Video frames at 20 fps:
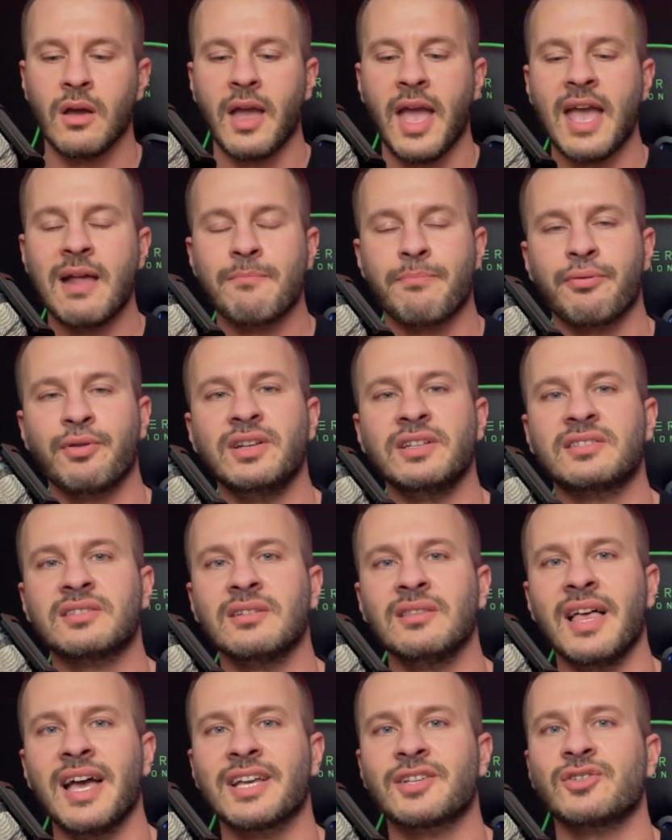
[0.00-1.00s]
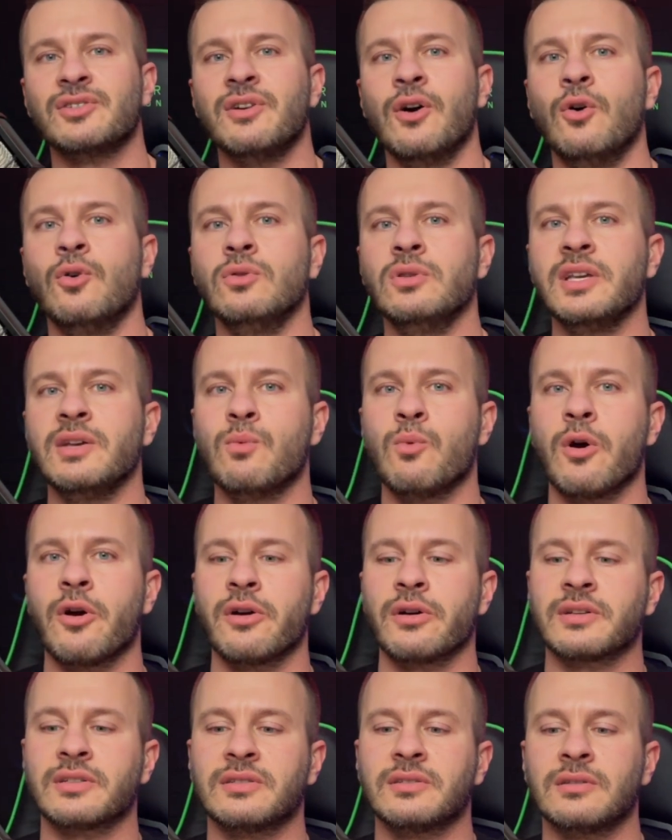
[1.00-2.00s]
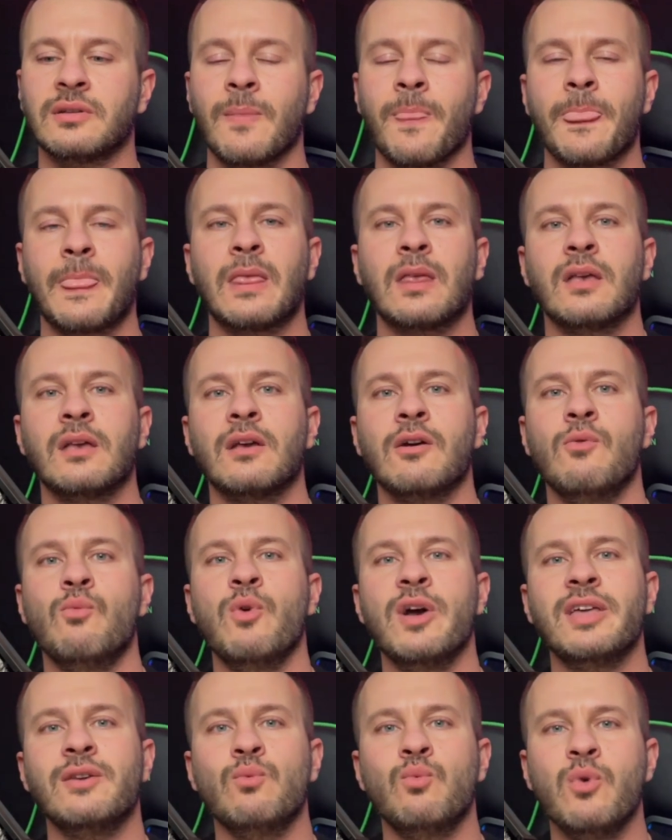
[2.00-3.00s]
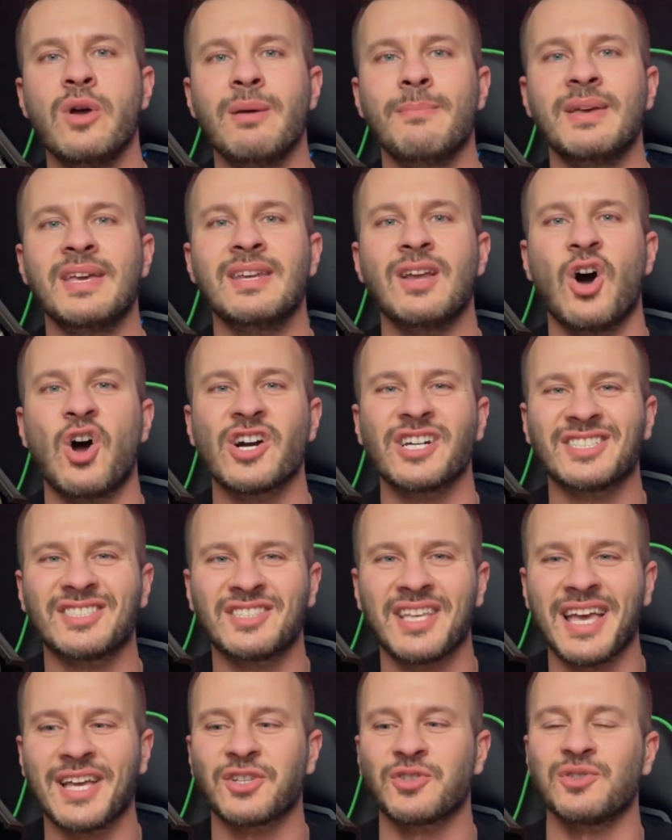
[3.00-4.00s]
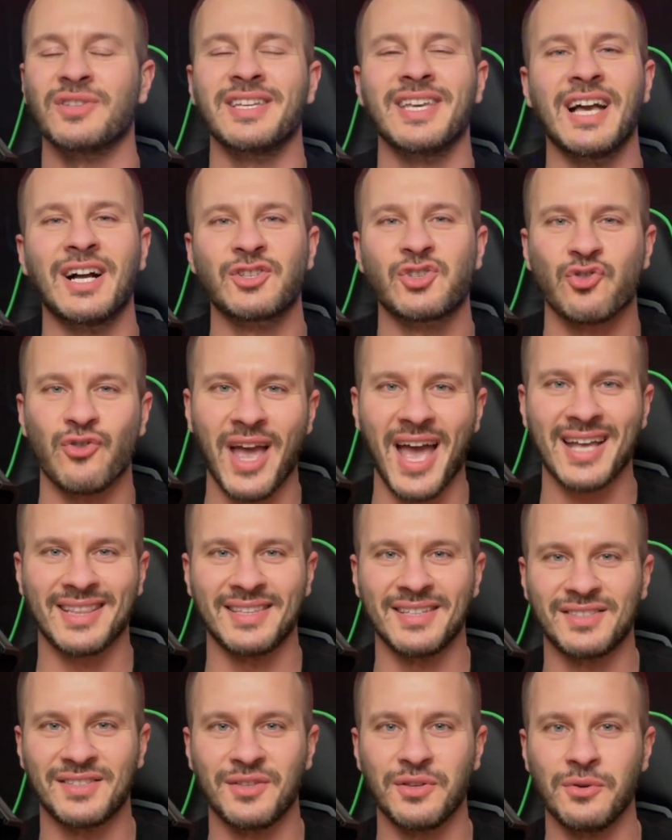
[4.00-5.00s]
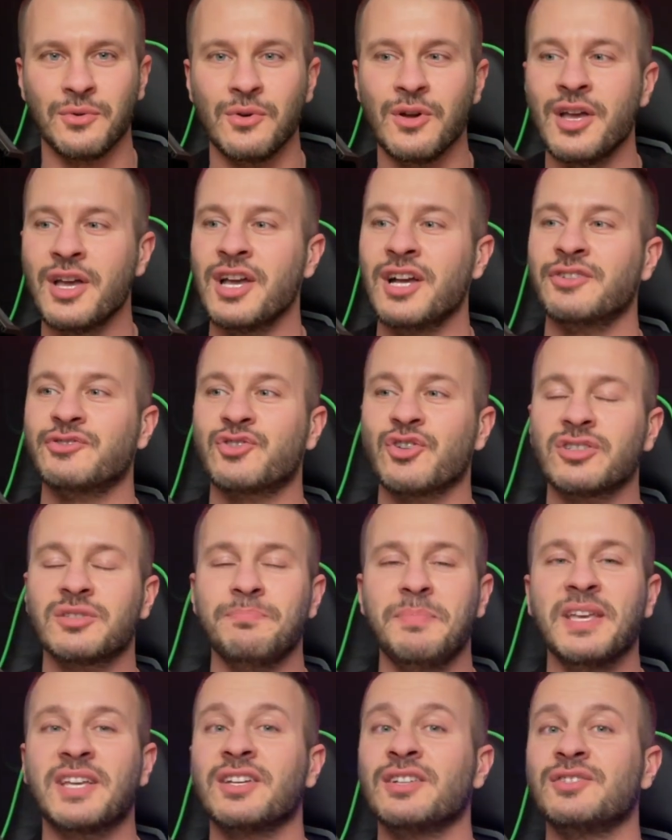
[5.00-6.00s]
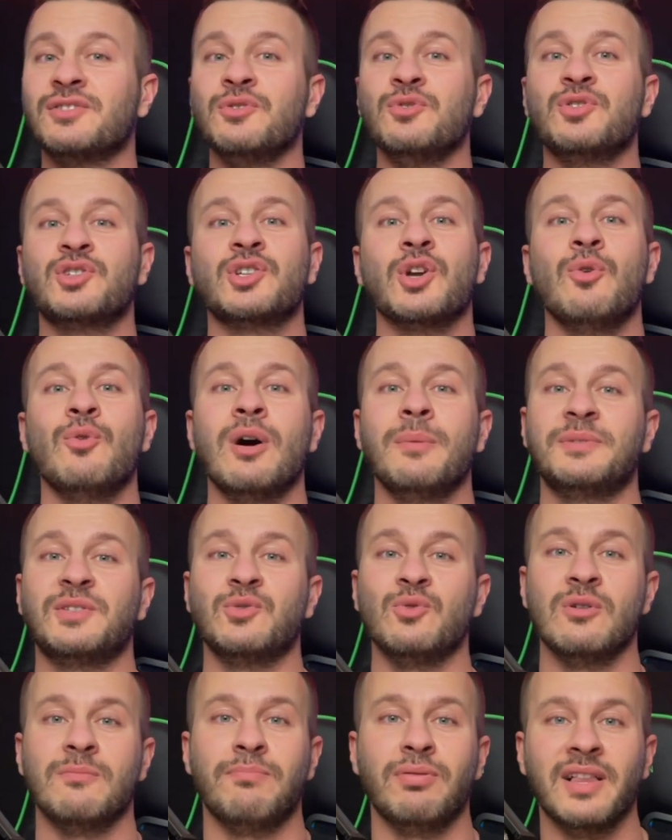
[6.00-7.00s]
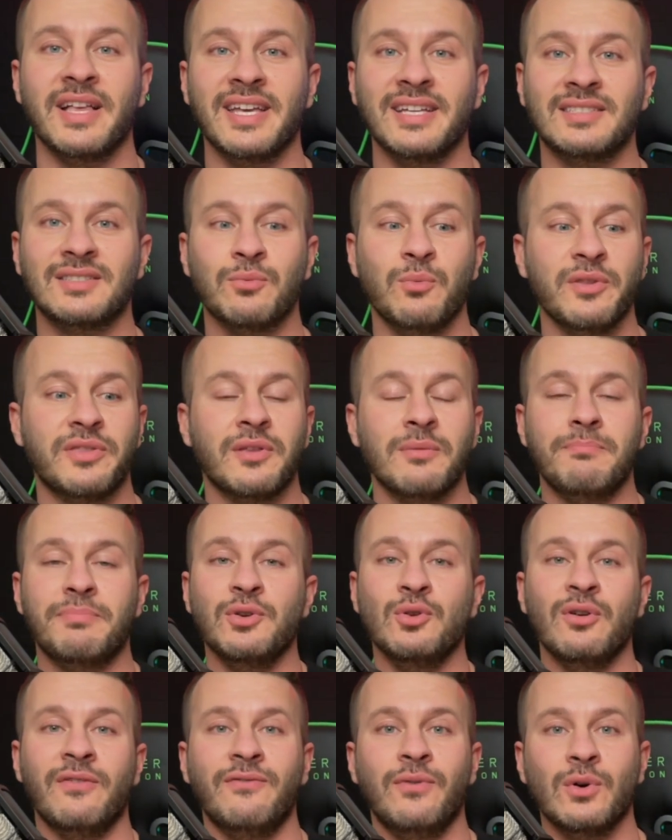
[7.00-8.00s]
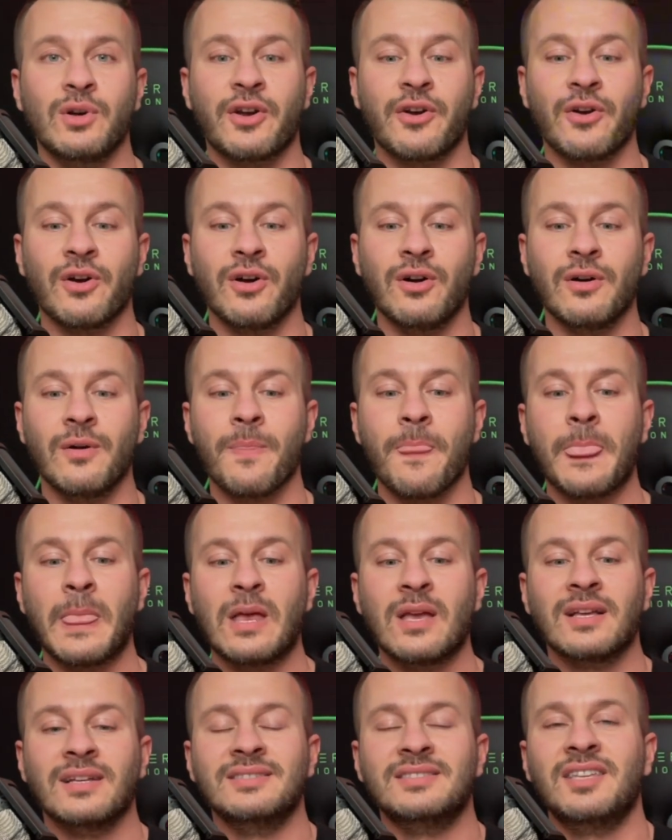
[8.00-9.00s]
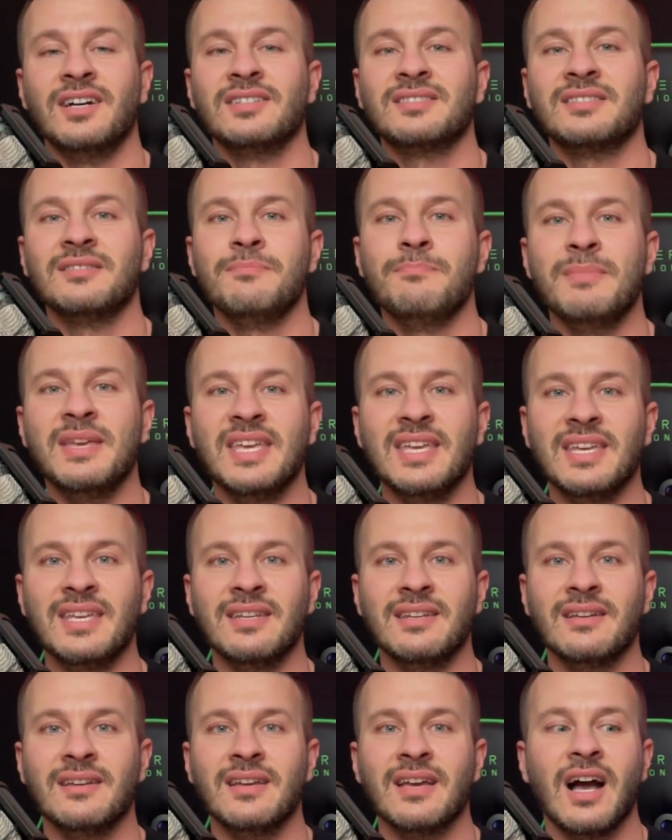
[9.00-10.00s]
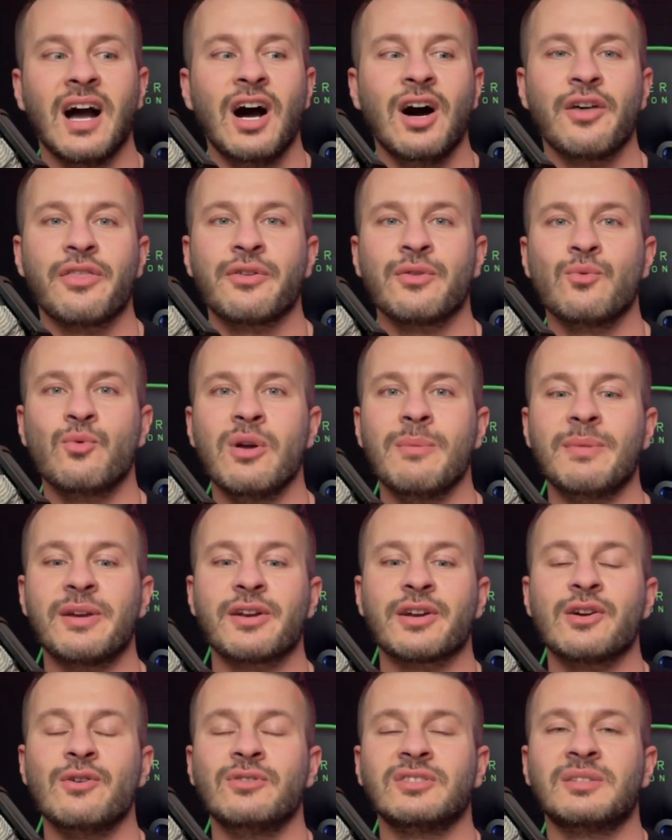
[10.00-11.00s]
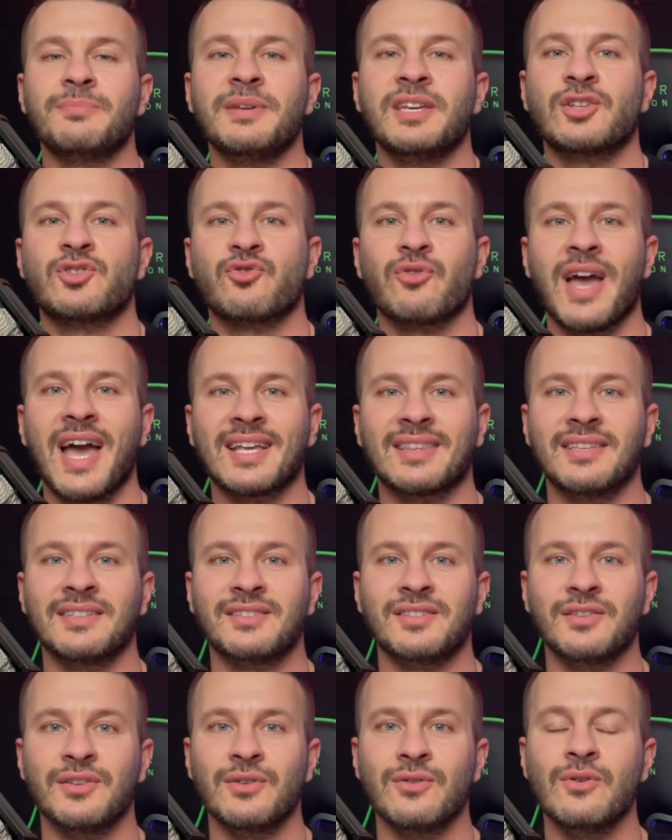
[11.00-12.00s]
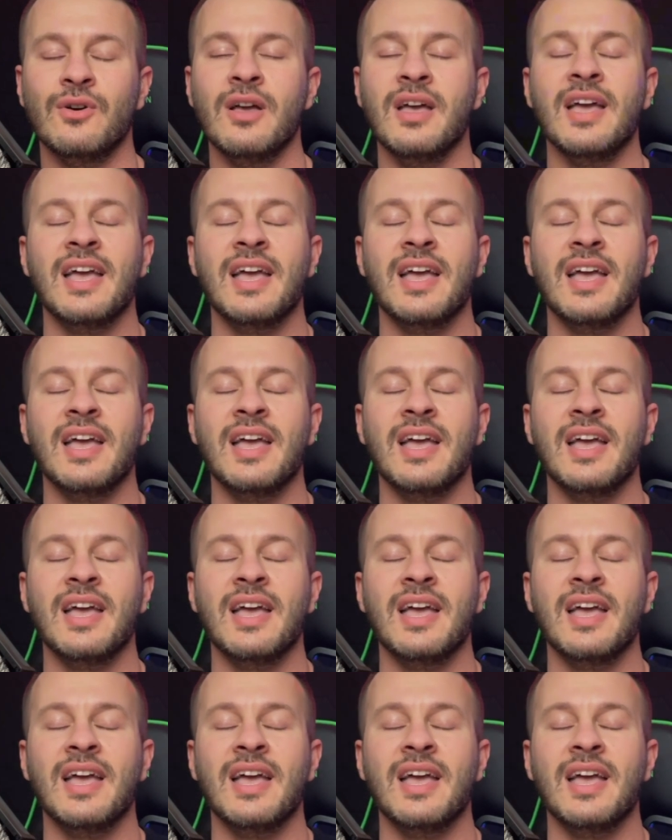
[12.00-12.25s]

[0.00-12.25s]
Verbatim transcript: And pre selection only works when women are sexually attracted to you. Just because you show up to a place with a beautiful girl doesn't mean other women are going to be attracted to you.